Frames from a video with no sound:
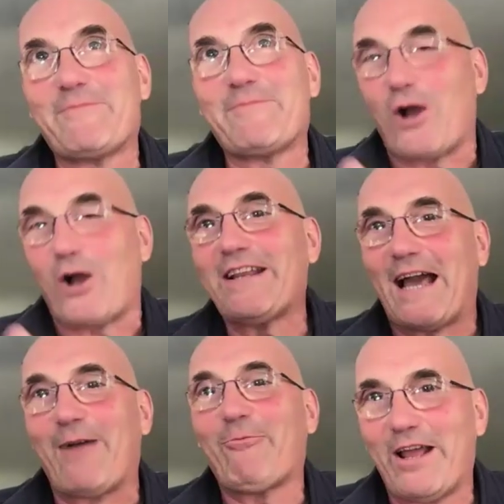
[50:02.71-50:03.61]
Sean
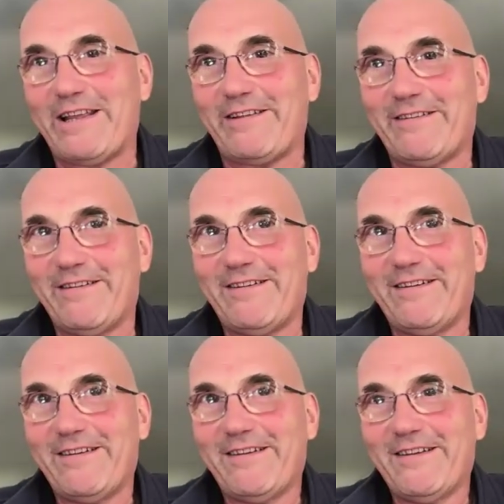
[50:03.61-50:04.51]
got ready
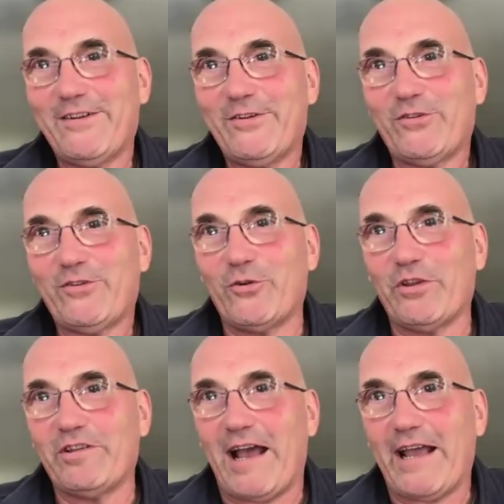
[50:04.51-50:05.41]
to do
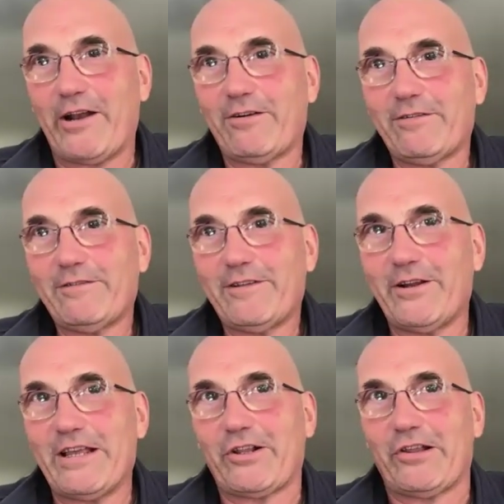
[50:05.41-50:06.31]
the diner, you know,
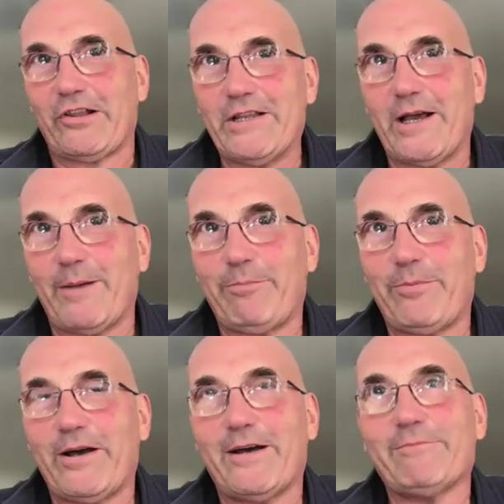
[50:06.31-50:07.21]
he had cleaned up
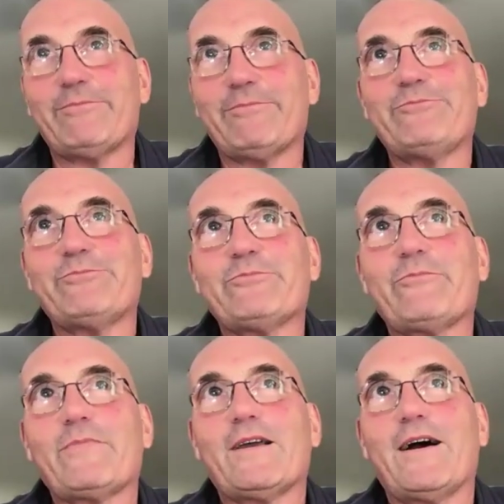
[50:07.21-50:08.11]

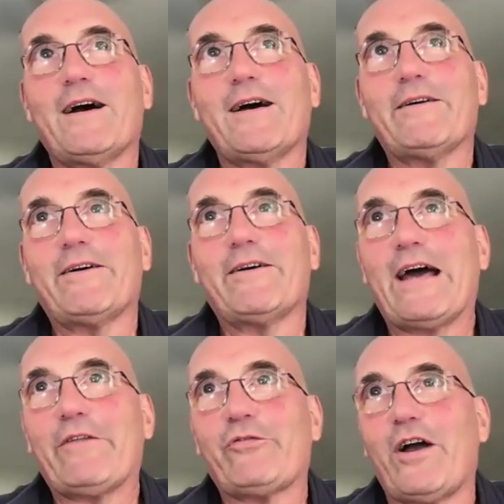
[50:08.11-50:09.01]
a
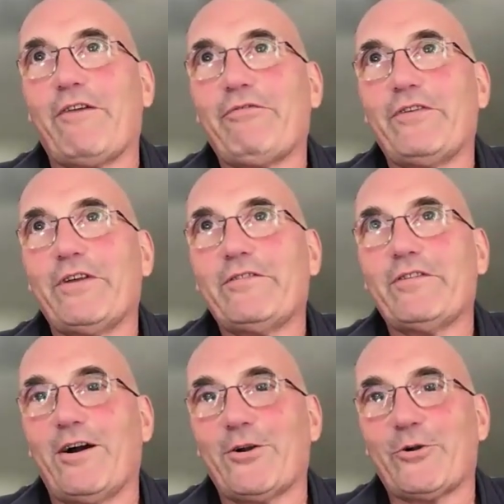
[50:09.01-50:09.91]
lot of stuff at
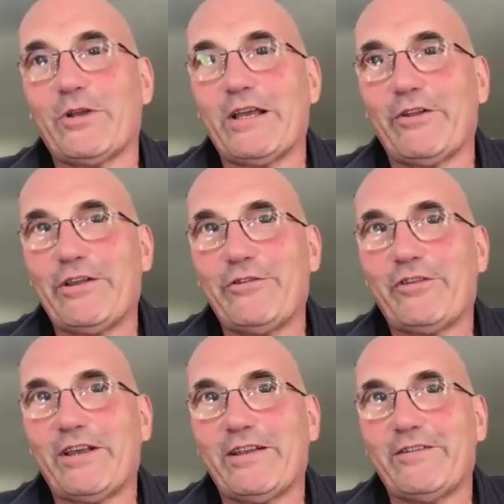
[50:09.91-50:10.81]
Uncle Guilly's
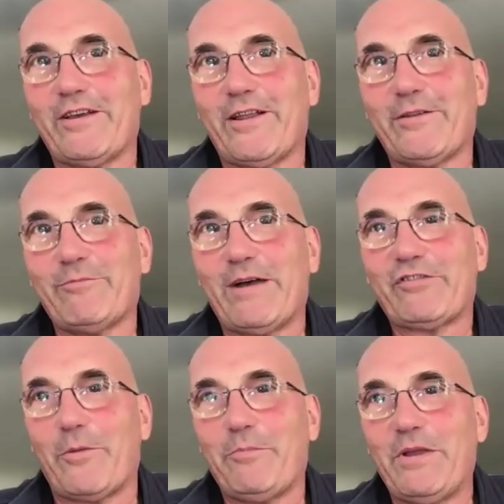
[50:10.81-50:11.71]
and
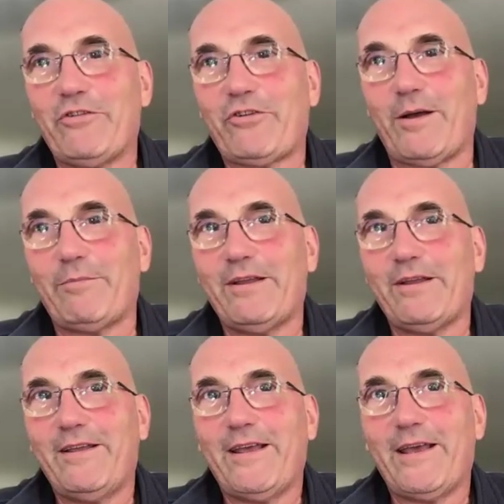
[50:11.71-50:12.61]
Moscow Beach Club.
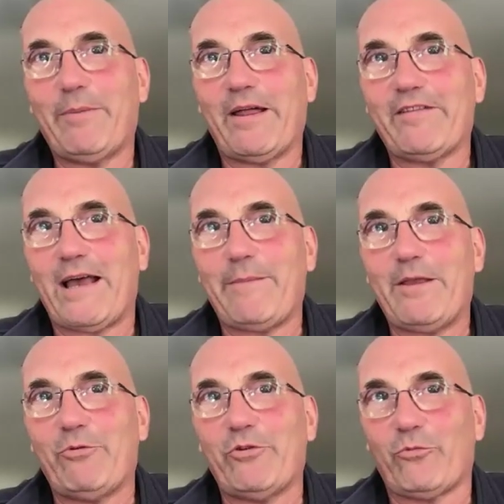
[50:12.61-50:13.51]
And by the time he
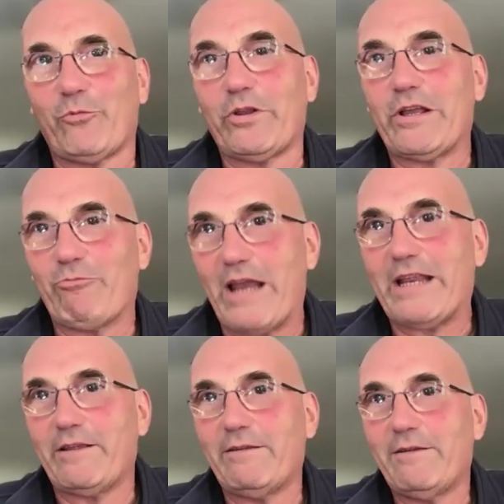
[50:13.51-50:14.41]
was really
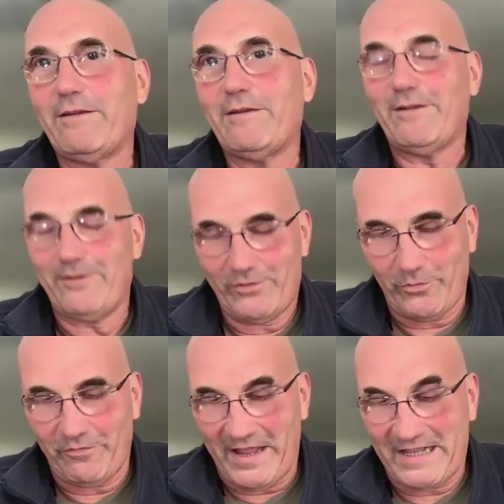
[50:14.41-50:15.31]
ready to
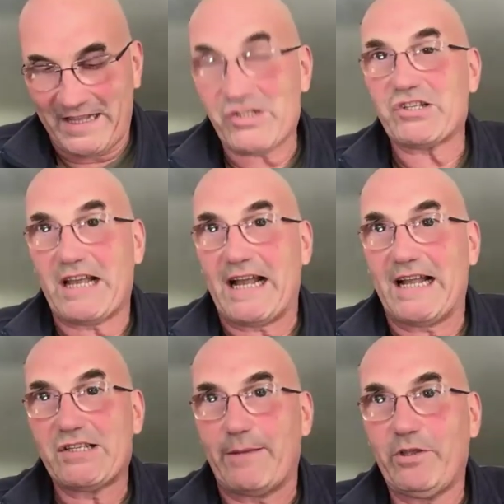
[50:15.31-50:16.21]
advance this
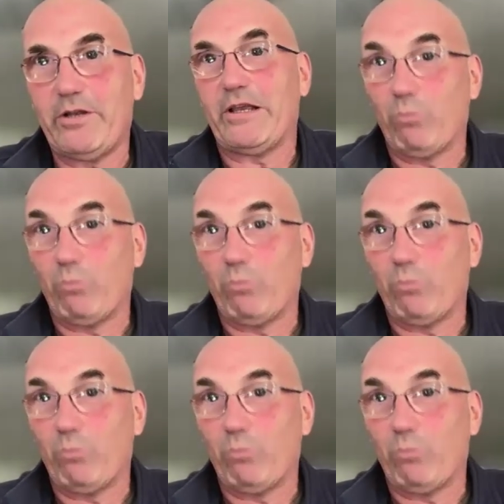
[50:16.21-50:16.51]
concept, he'd